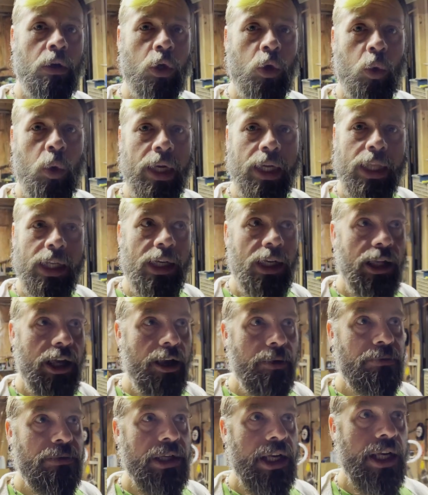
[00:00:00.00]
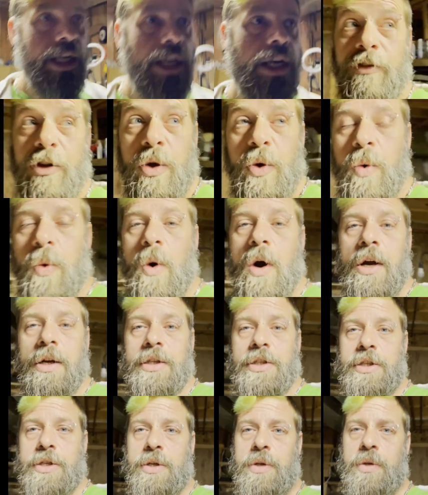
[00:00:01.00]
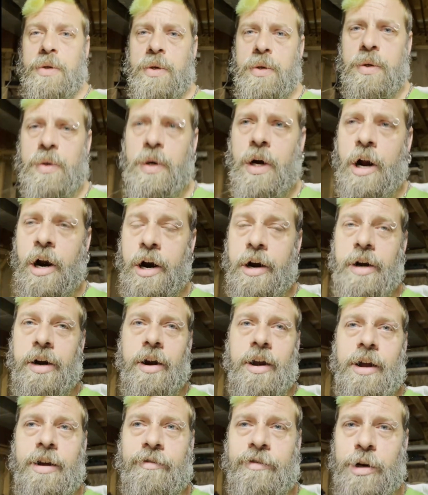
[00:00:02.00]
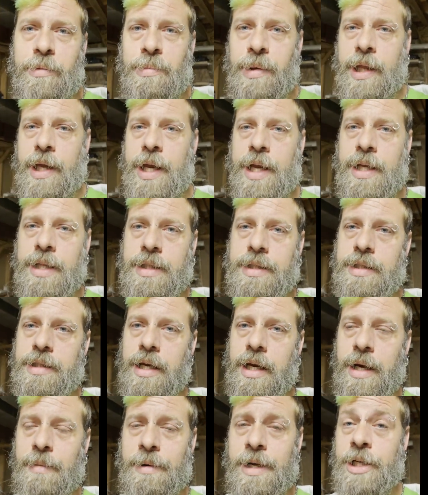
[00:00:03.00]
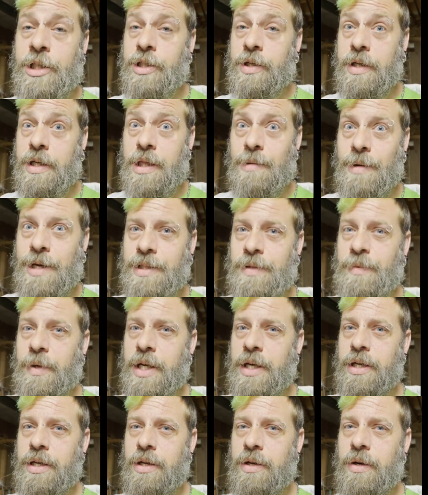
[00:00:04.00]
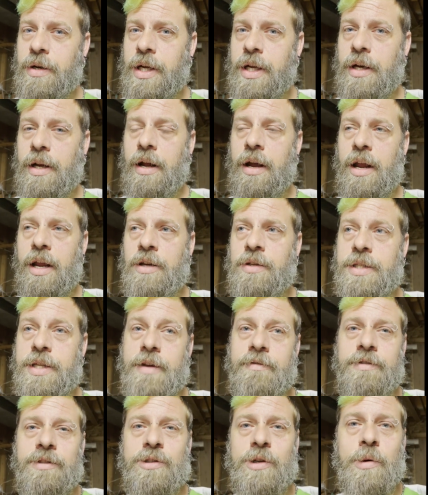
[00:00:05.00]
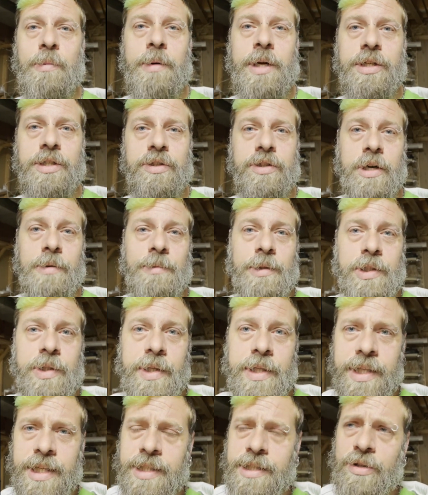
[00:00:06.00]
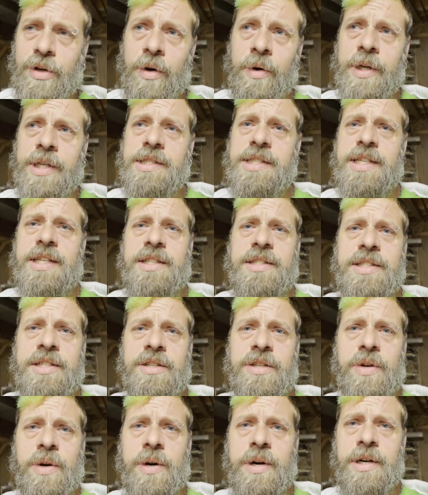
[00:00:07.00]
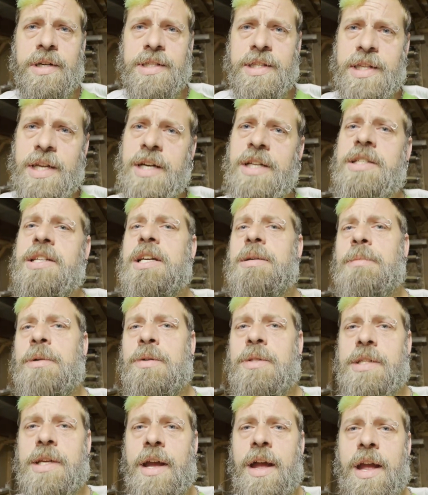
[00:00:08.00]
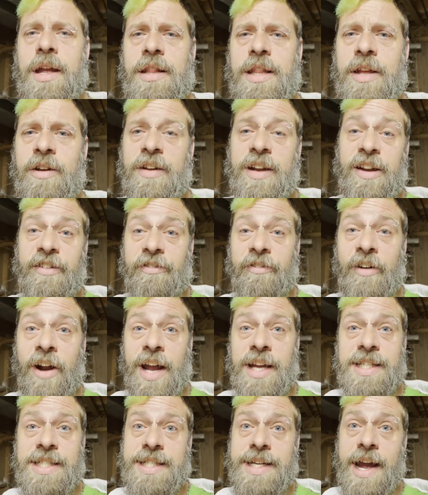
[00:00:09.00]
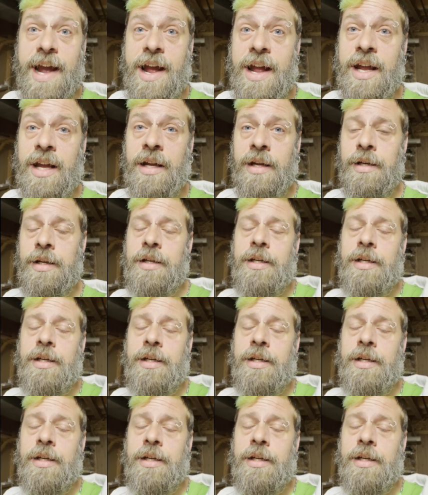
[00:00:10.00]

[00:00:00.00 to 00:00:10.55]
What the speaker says: Quick little update. If you want to harden off your plants, I'm going to show you the best way to do it. I used to have so much trouble doing this, growing seeds indoors, and then I take them outside and they all get fried and die.